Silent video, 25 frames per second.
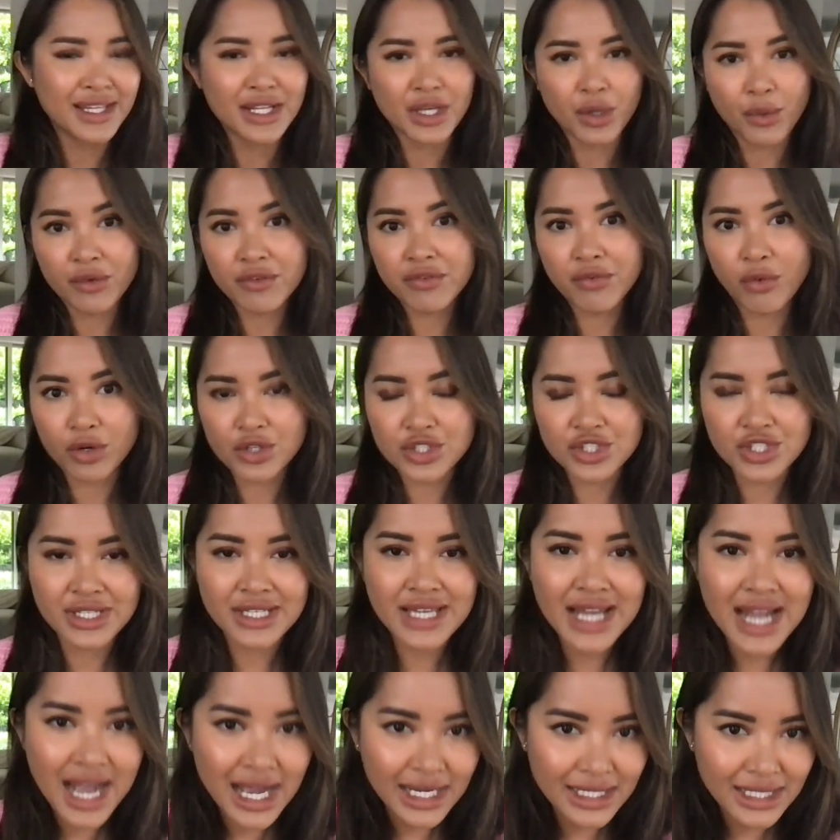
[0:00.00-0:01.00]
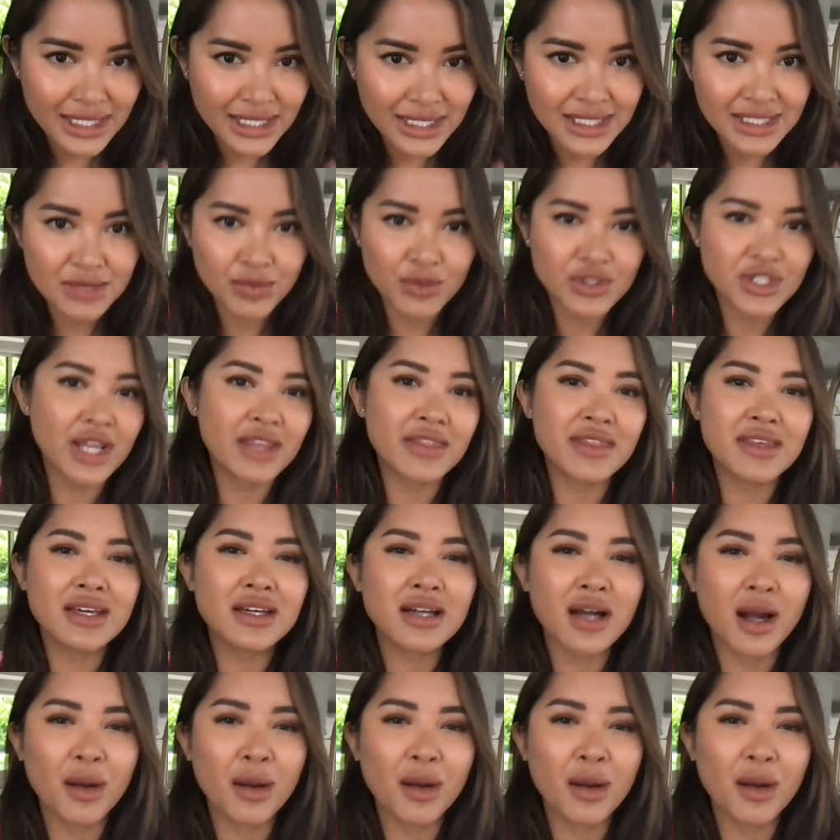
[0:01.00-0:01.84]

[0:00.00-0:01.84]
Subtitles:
unfortunately cattiness, which I think